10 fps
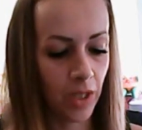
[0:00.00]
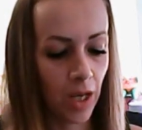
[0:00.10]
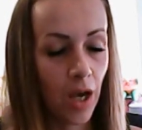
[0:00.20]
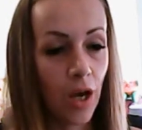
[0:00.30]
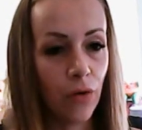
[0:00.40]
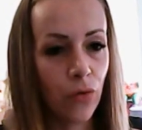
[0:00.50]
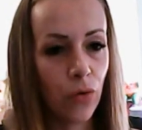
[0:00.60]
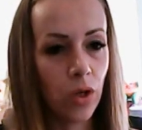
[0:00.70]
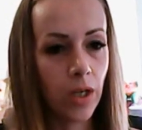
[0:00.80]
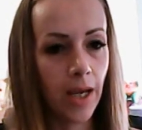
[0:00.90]

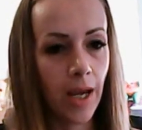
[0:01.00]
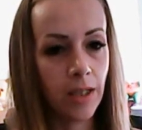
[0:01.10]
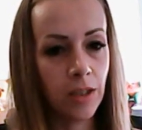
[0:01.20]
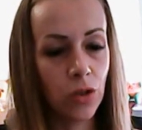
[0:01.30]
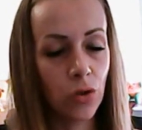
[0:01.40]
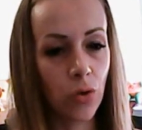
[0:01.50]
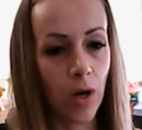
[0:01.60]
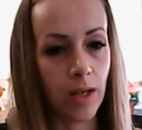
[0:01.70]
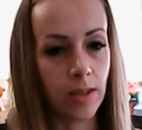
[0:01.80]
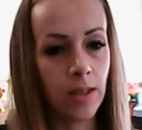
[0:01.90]
For Cancer
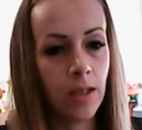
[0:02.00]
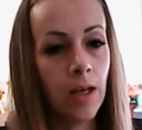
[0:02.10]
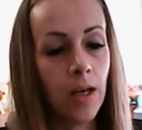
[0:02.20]
rising,